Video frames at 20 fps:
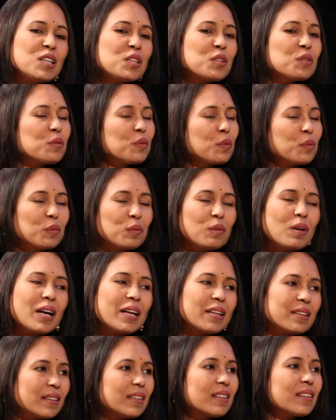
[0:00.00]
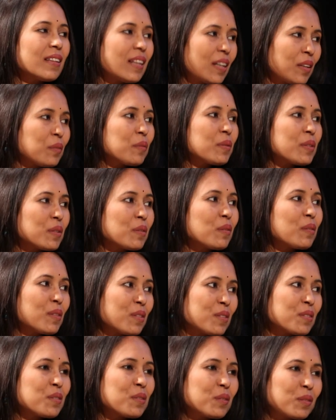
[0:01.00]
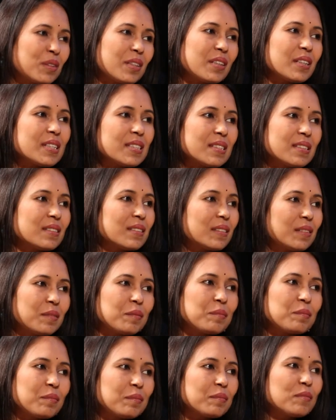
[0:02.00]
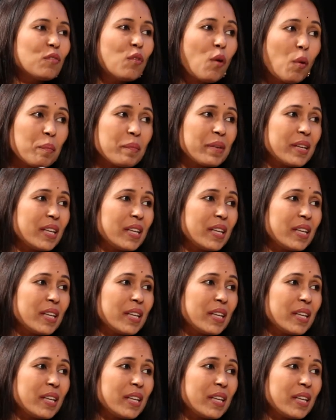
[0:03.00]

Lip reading: So I think that was also the reason for me.